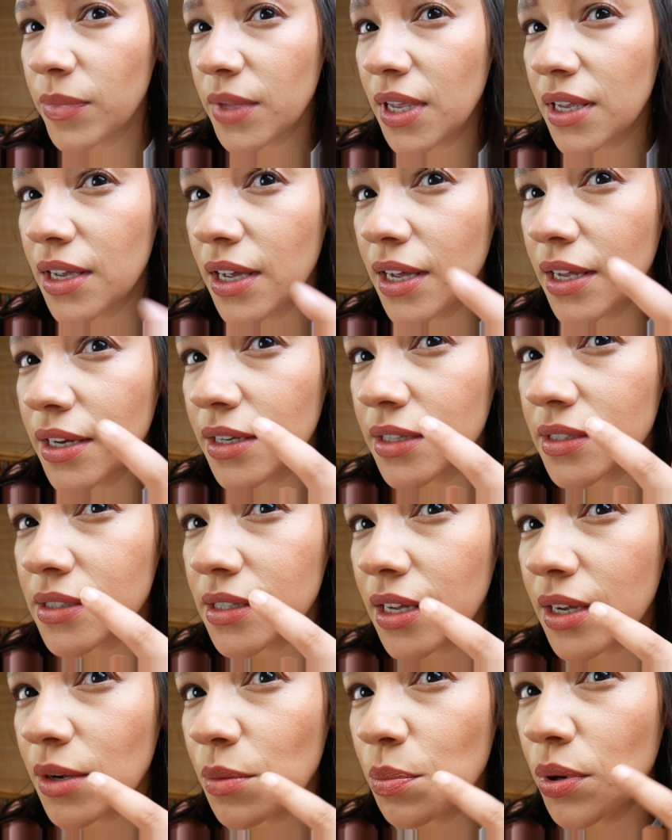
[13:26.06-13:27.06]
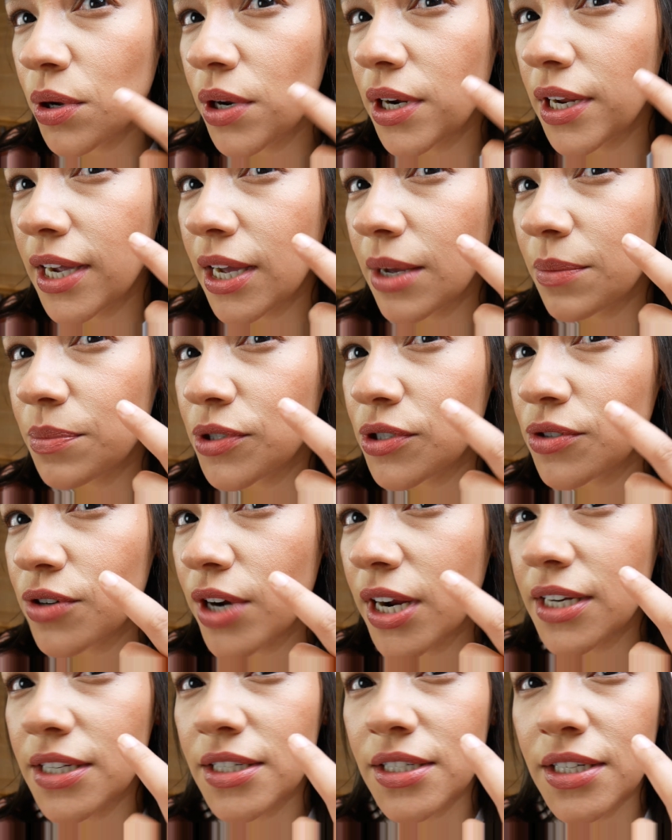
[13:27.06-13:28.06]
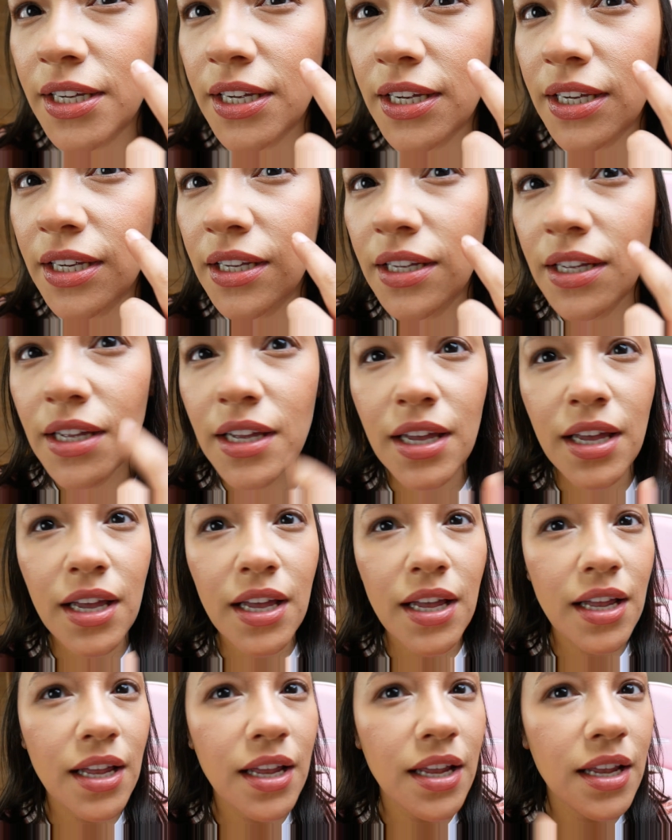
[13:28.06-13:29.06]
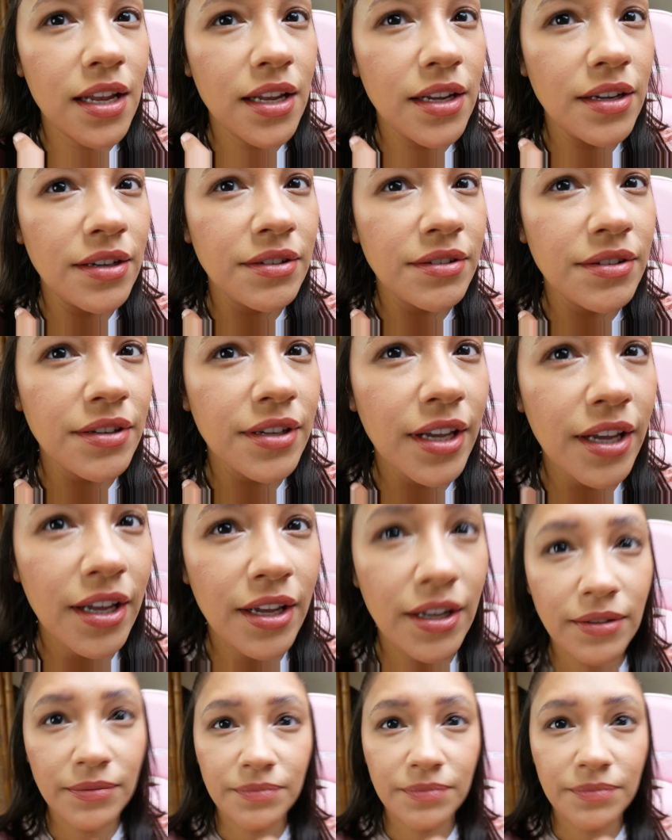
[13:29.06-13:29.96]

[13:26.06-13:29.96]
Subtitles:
yeah, and it's like pulling up strangely, and yeah,